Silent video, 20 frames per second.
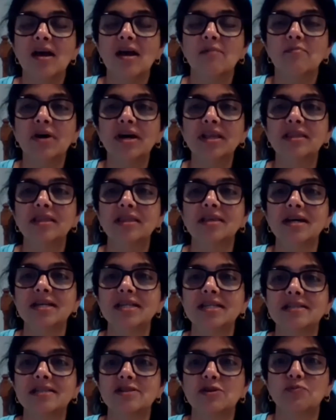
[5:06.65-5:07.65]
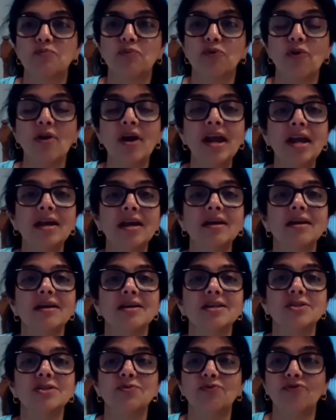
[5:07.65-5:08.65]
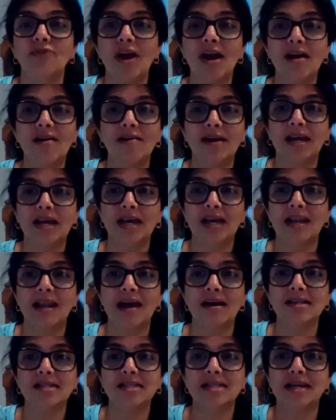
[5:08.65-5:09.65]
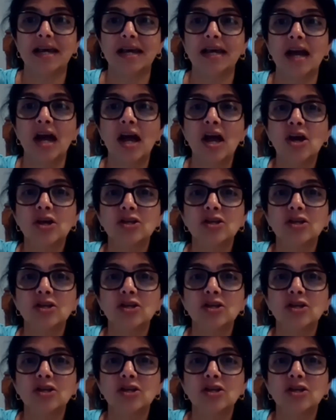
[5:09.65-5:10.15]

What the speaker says: But this spring is very elastic.